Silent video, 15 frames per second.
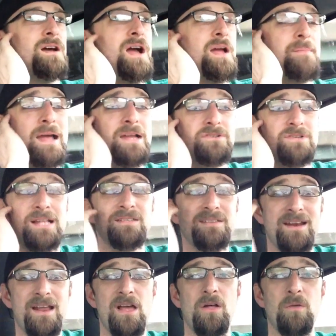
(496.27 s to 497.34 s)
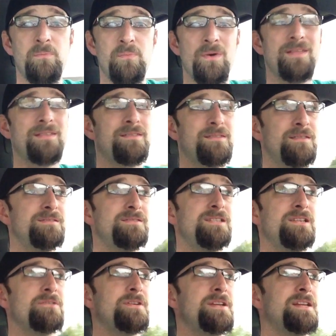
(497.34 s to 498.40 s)
I imagine that's going to help with the
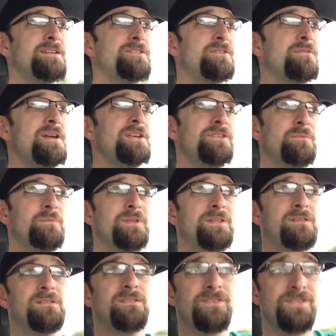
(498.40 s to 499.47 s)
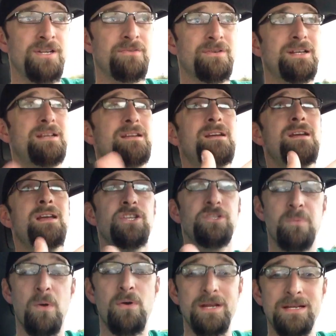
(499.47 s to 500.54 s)
Siri integration, with Siri
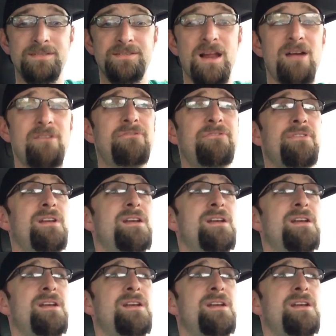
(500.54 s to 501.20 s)
spoken stuff,